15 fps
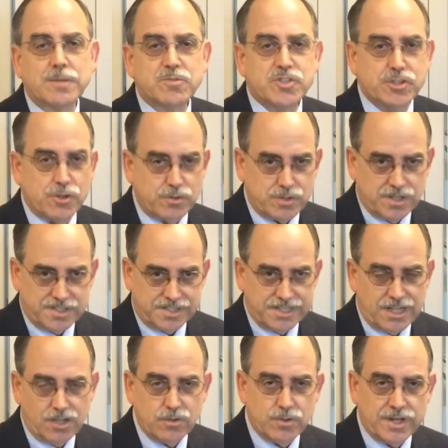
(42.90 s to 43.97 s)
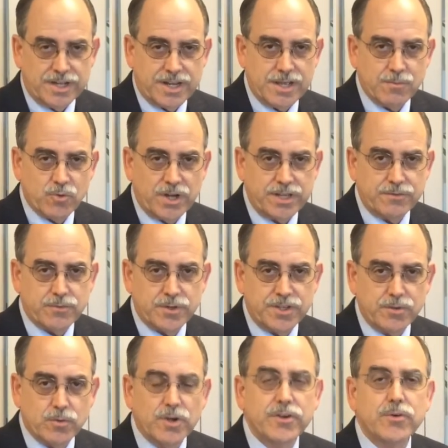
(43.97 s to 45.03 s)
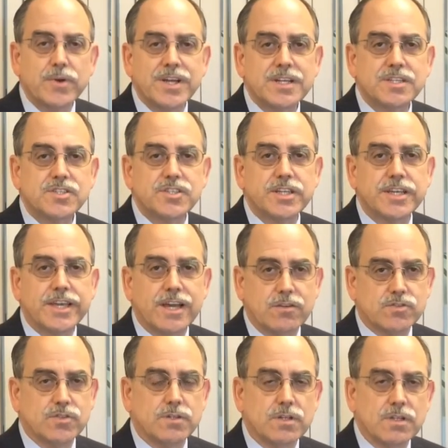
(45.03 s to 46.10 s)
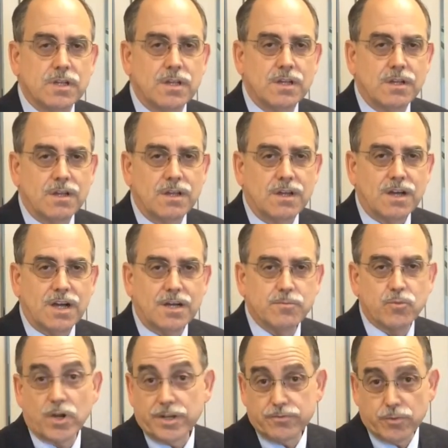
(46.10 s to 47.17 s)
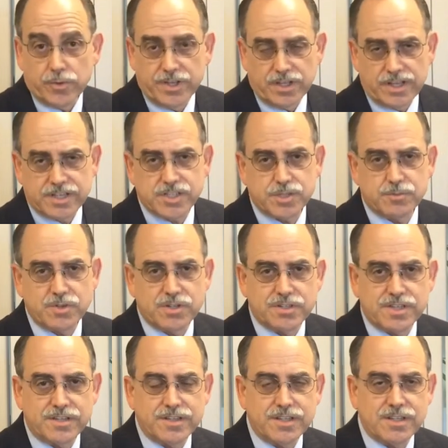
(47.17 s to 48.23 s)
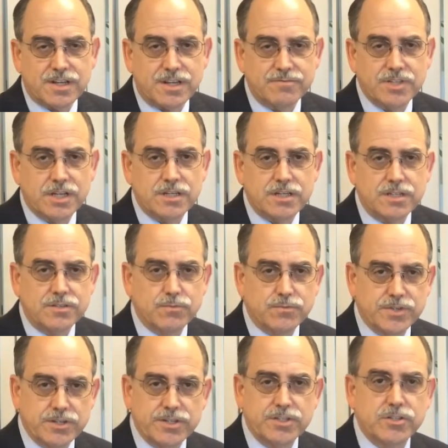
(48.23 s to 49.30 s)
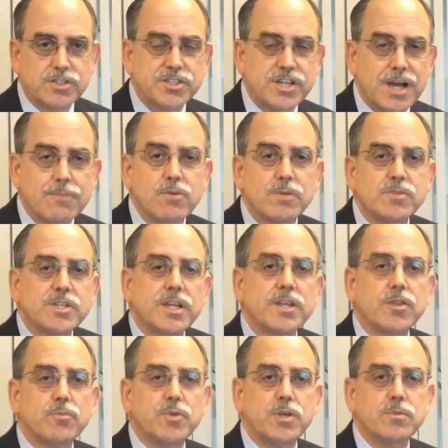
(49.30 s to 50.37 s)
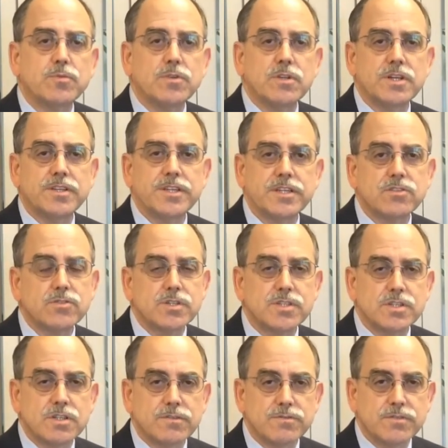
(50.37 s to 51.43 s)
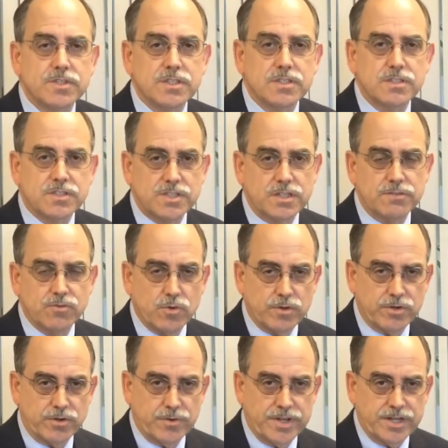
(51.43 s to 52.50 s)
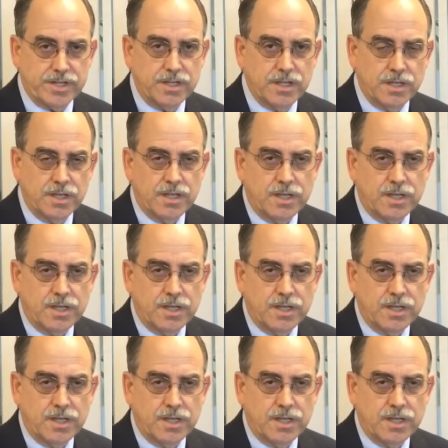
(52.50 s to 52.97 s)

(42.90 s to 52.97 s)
name is Joe Costello, and I'm running for the Arroyo Grande City Council. I'm running for re-election because I think that I've done a very good job representing the people and the interests of the city of Arroyo Grande,